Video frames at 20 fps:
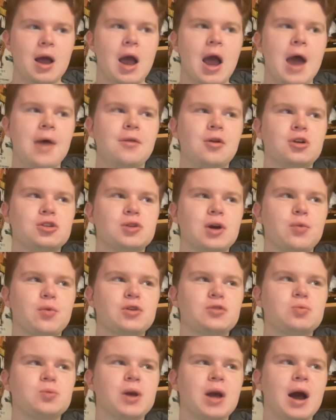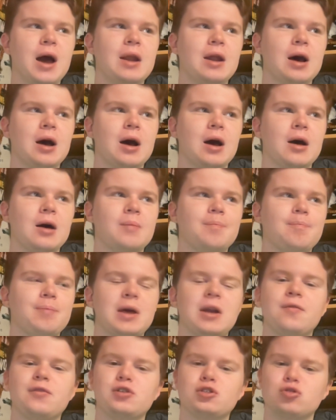And then also I wish we got a bit
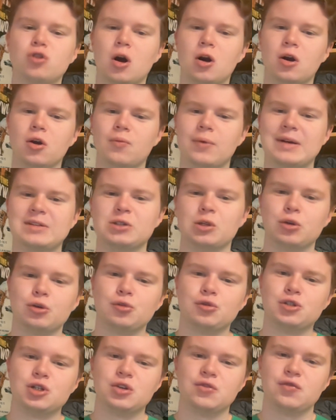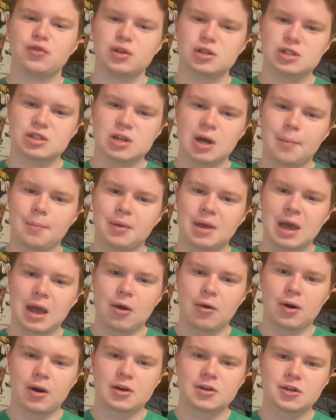of a stronger resolution for some
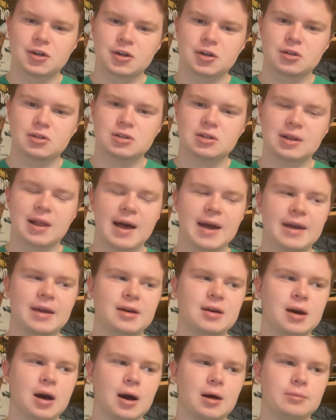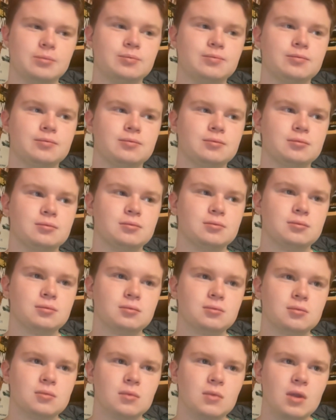characters, like
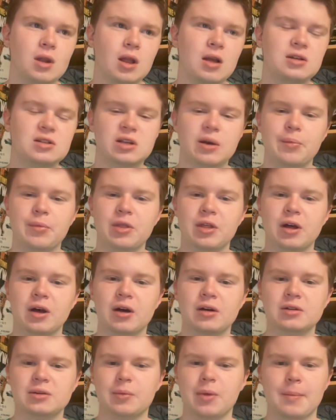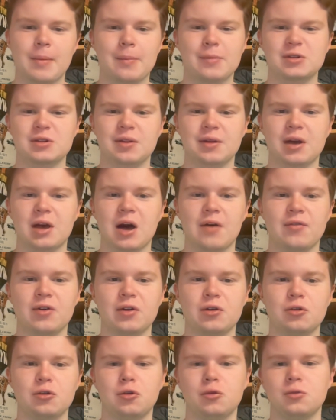some of the members of the
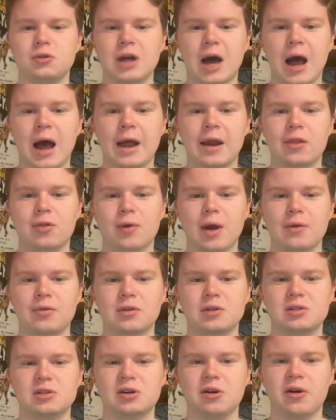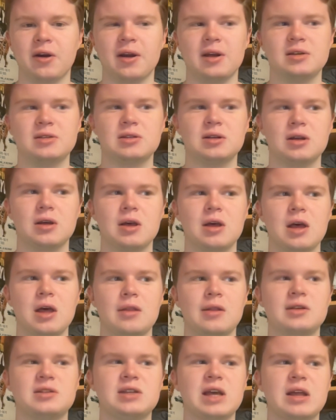Coven who died throughout the series.
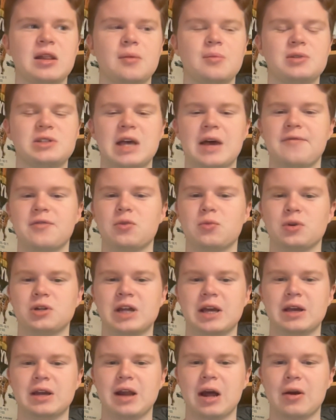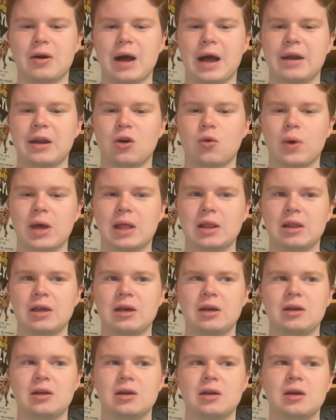The Salem 7 were taken out kind of
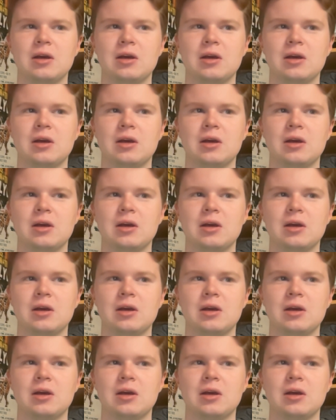quickly.